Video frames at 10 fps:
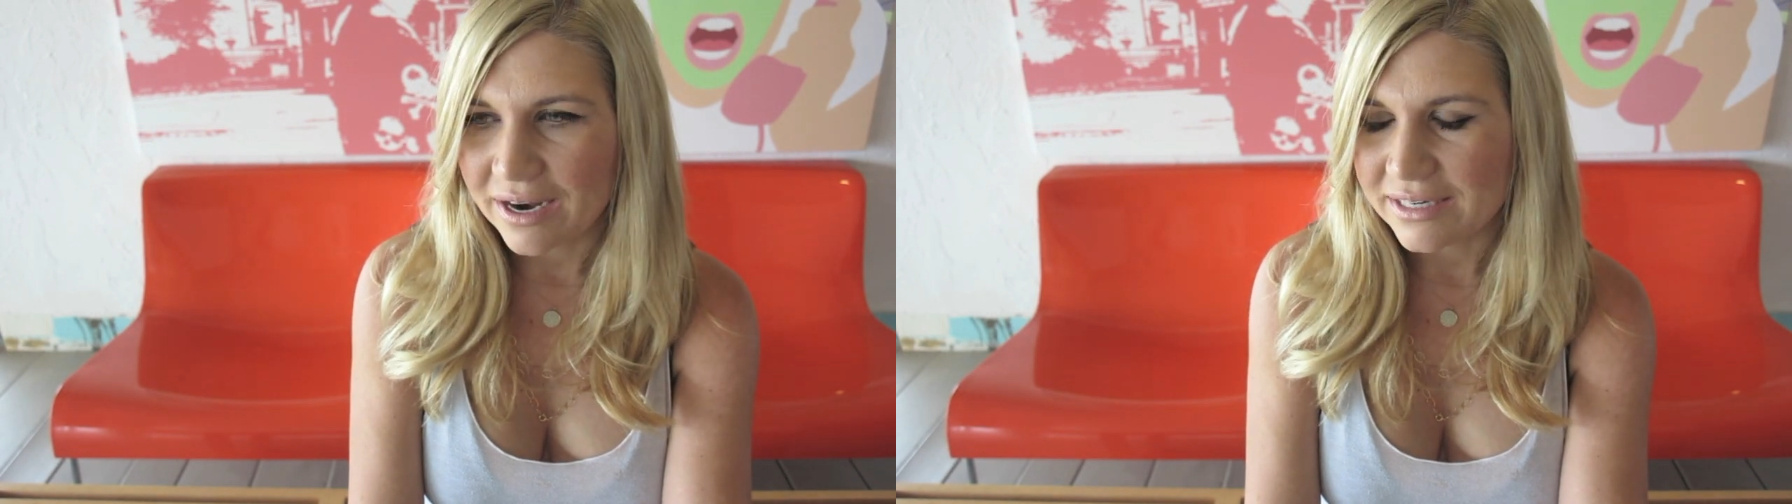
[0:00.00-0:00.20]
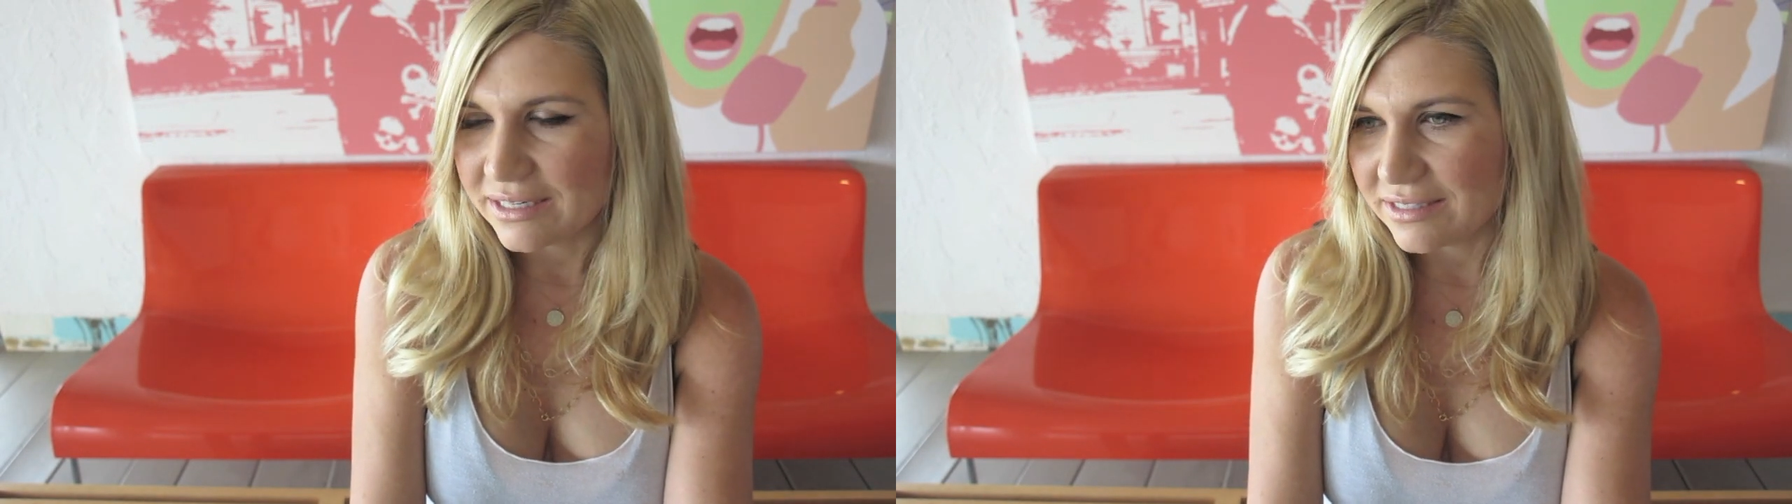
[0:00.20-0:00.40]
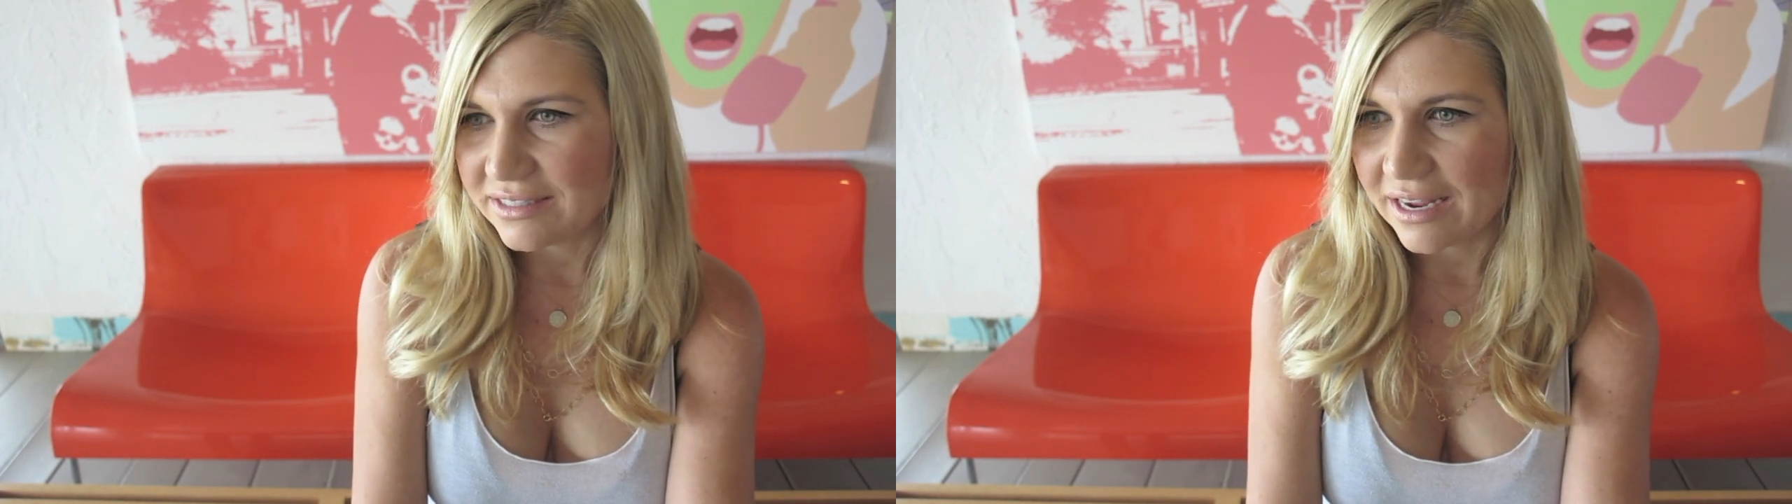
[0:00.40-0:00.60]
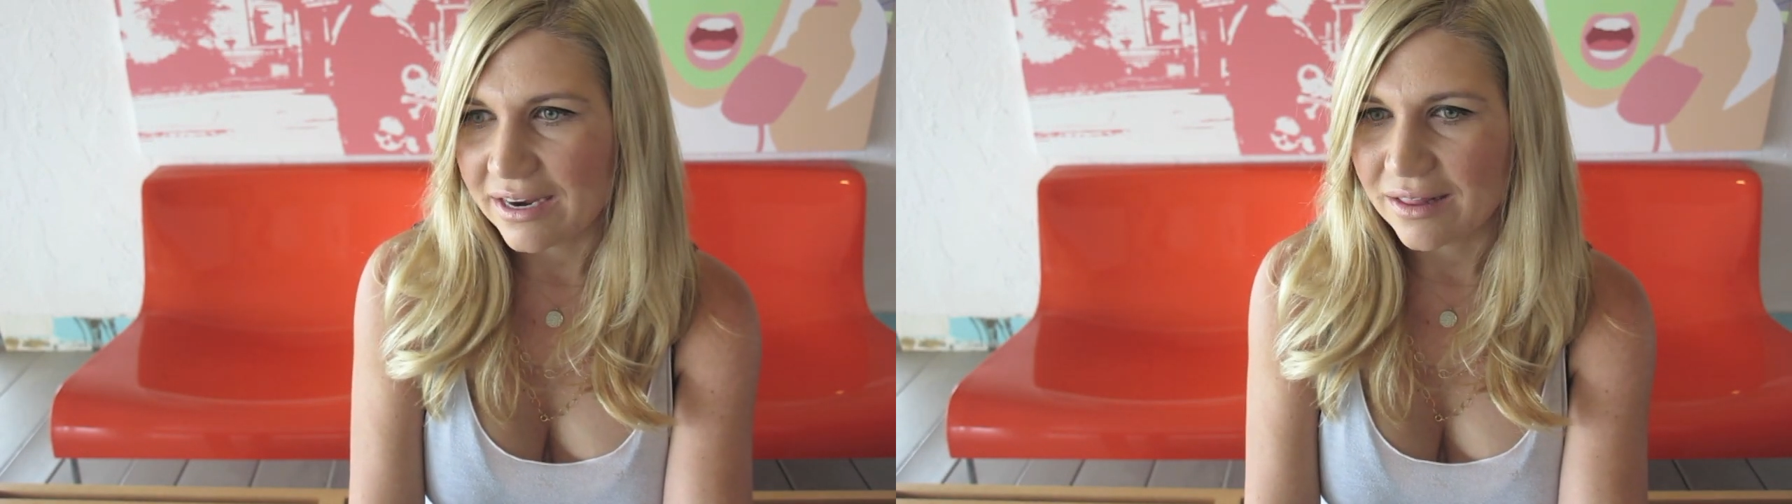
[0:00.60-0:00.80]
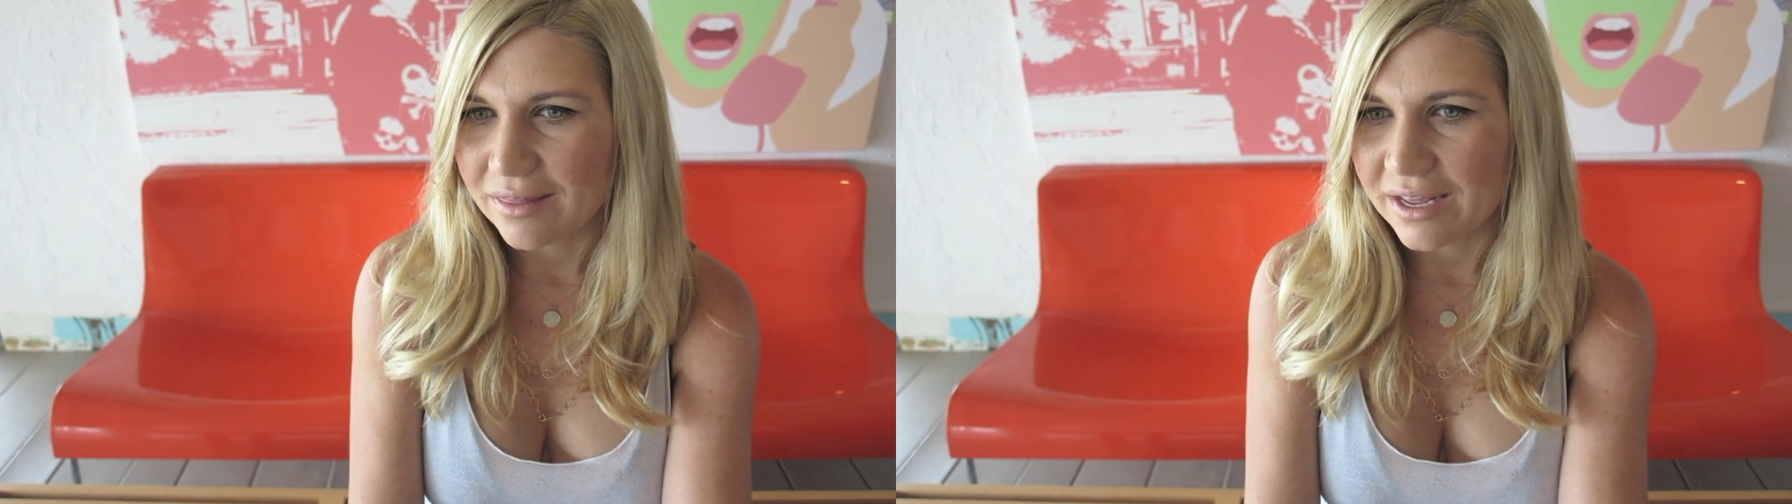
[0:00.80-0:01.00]
I didn't say
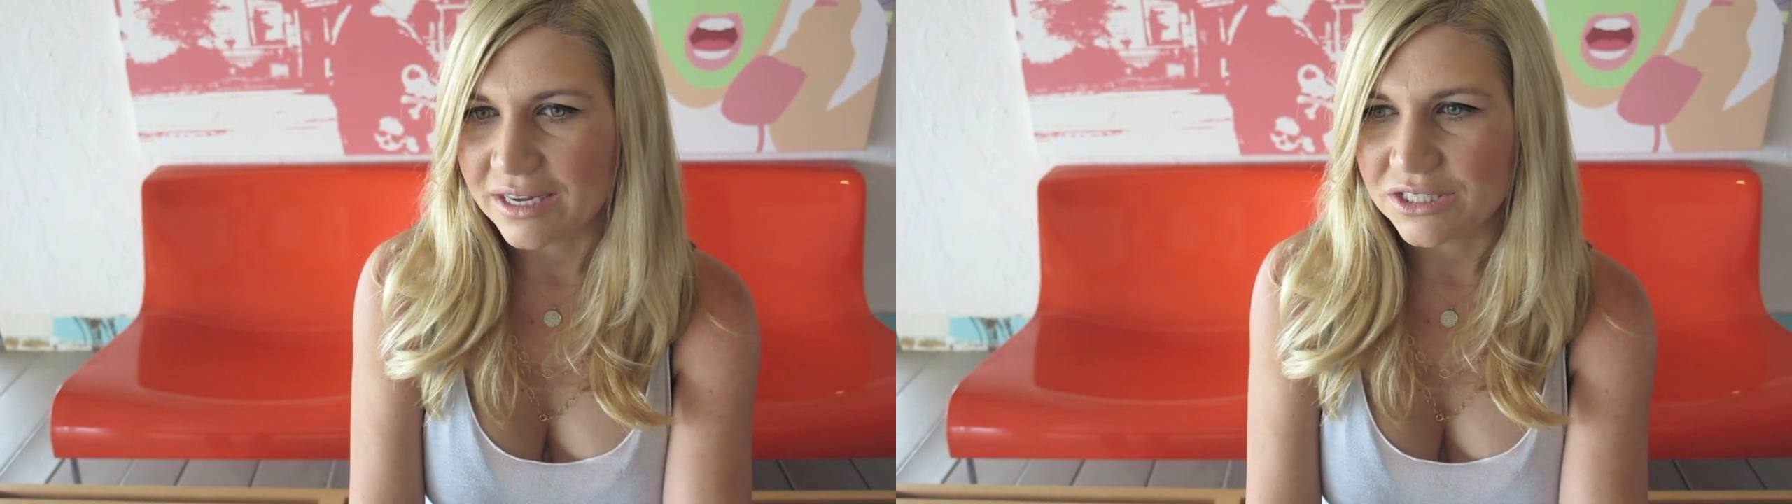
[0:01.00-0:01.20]
anything.